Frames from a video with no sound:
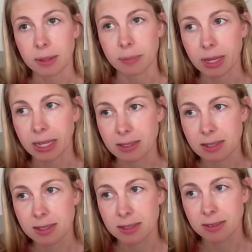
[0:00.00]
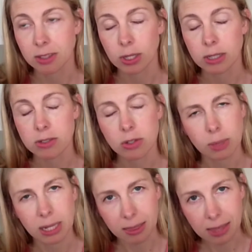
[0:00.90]
it's, you hear
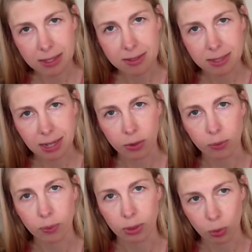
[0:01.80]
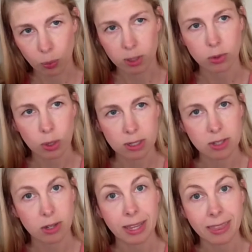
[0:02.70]
so many things now with the word
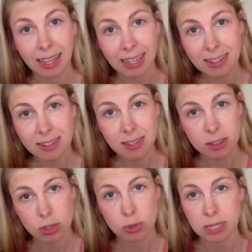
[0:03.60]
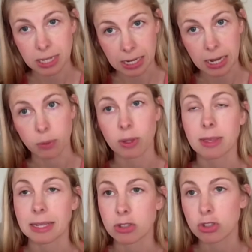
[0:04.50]
cortisol, and that is associating it
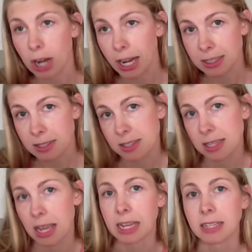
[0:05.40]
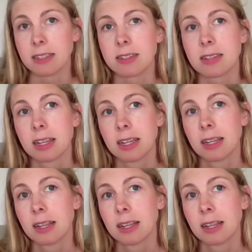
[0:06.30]
with like stress and